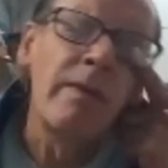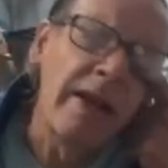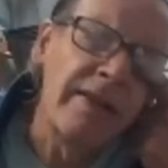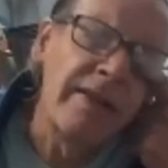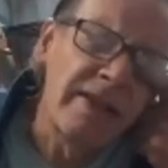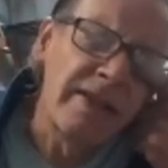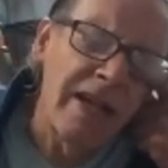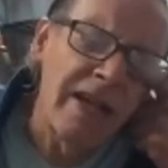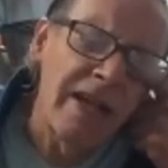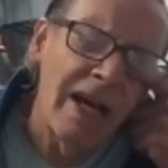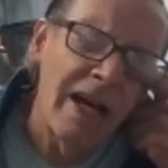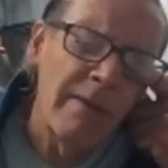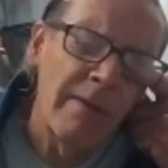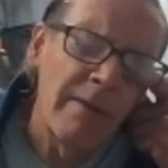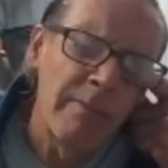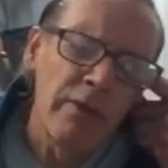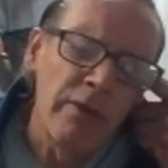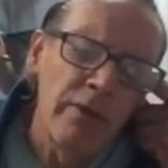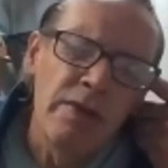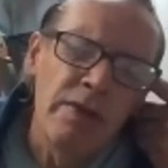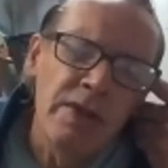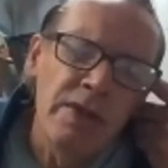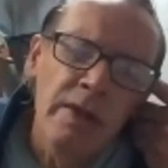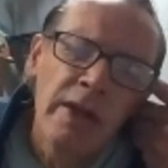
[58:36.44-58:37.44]
I did that
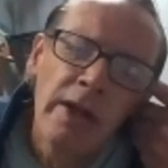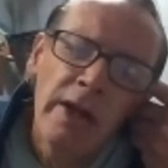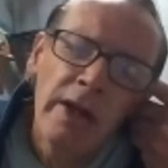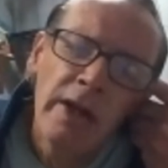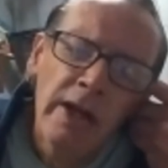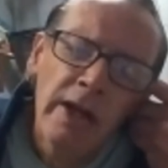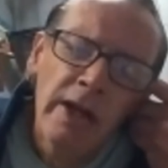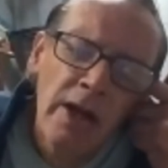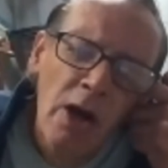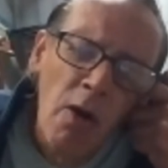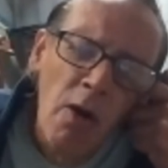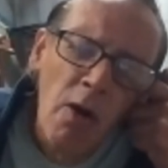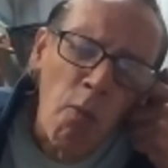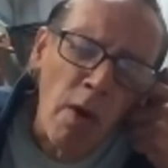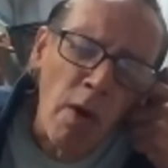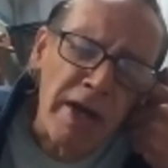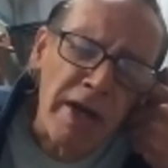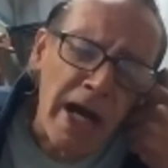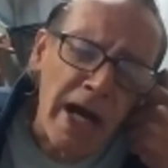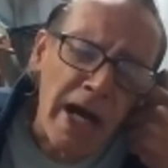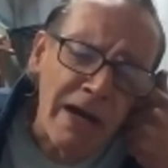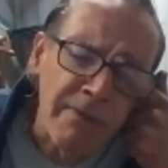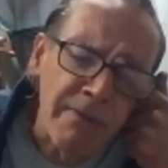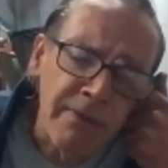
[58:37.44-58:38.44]
about
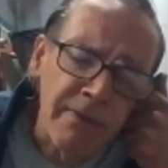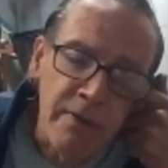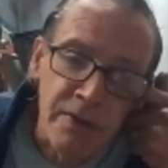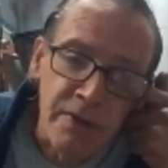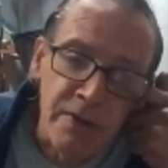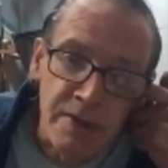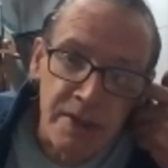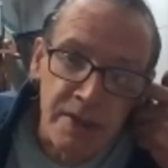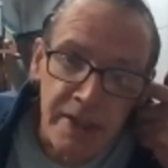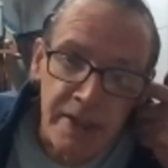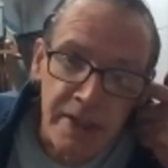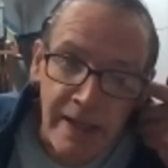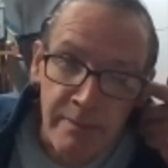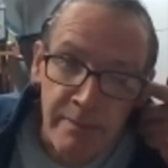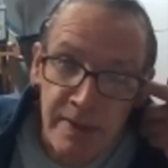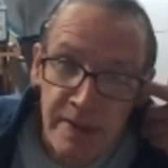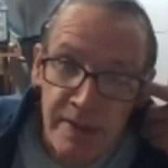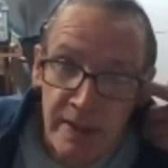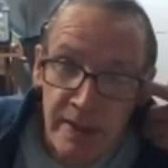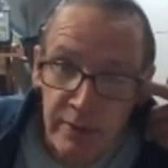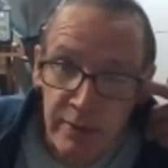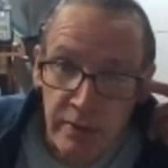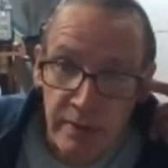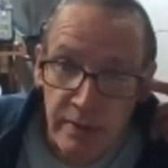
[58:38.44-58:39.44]
1,500
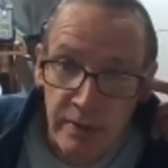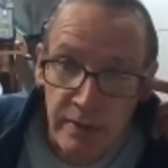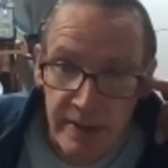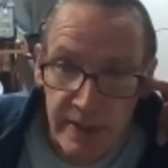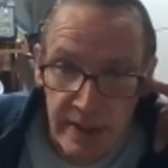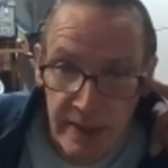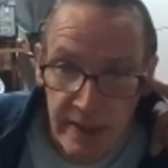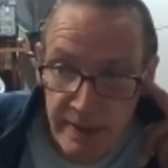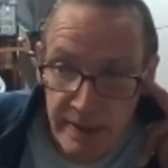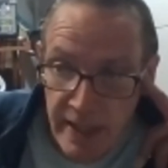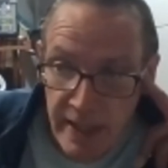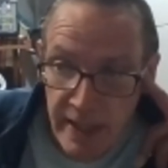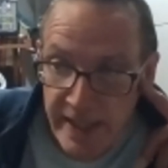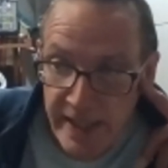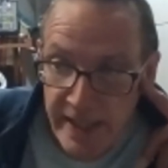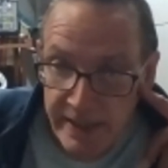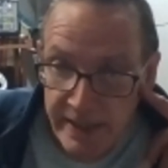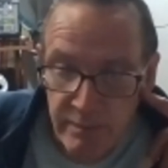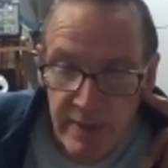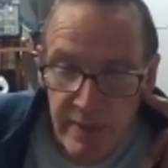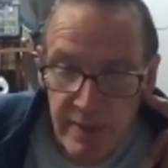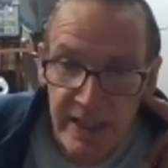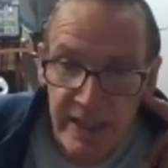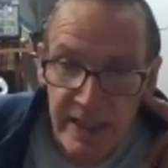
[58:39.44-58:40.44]
times and about
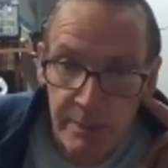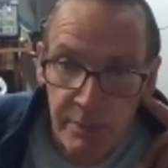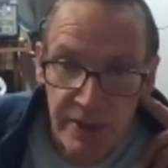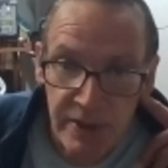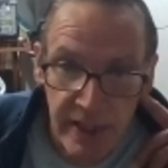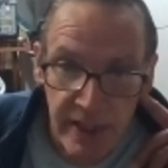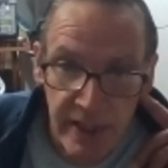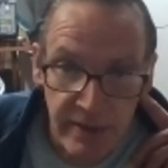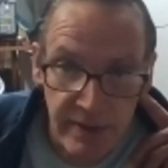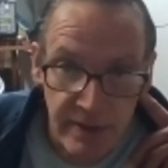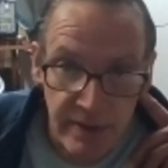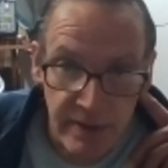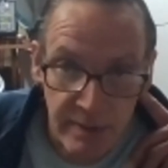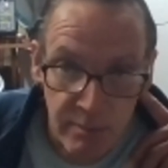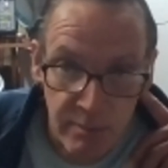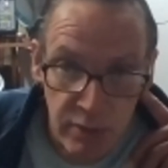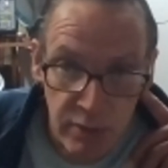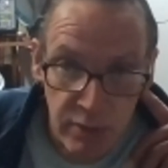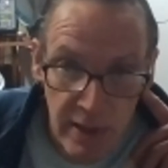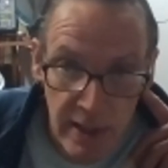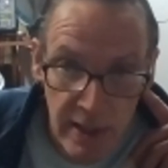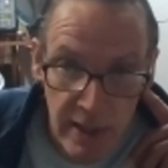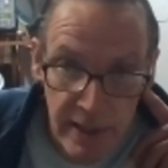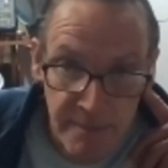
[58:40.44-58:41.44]
90%
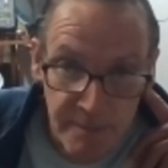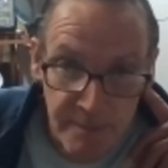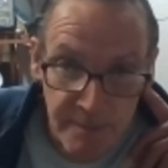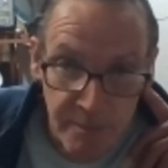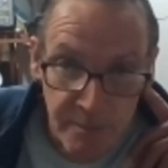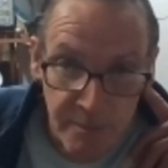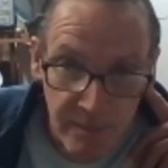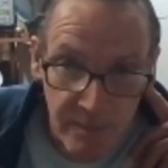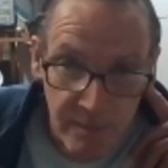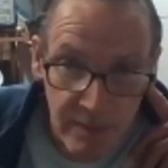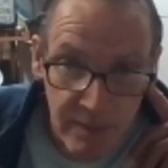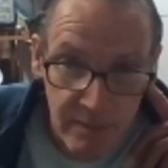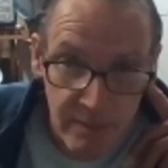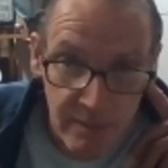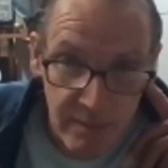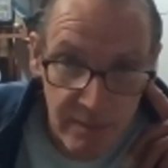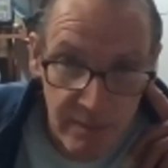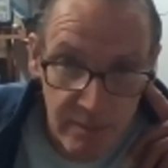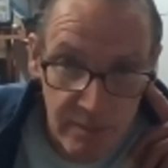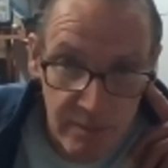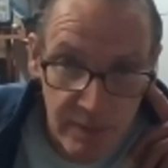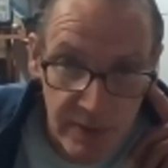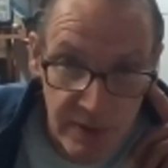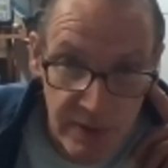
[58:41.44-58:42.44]
compliant.
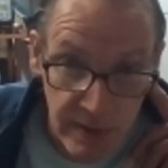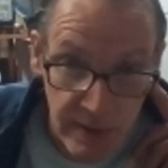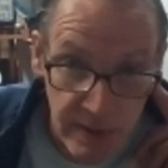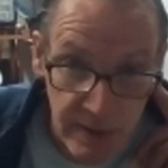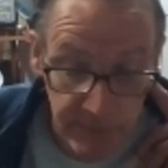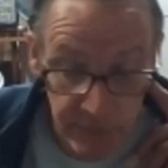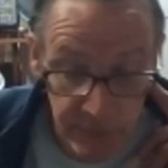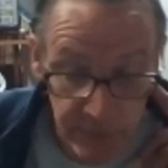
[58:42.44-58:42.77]
Because if you're an